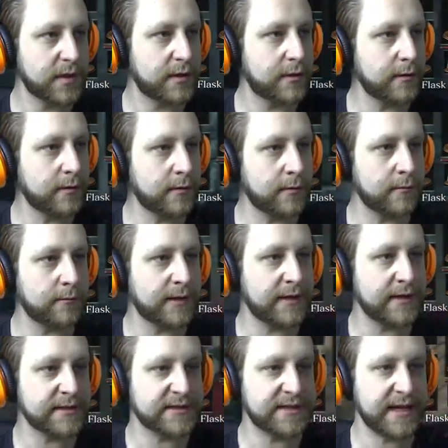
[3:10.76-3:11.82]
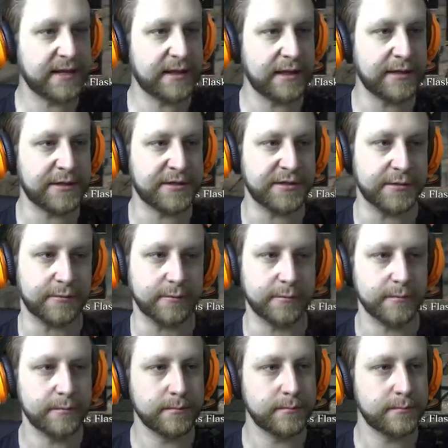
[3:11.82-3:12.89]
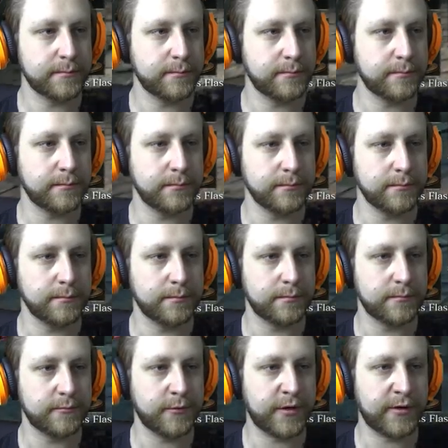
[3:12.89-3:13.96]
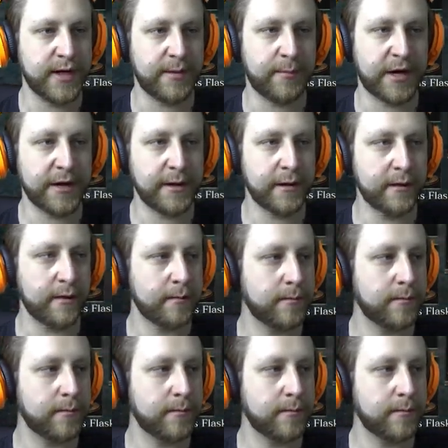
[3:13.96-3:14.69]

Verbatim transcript: Cool, where does that lead to? Where am I?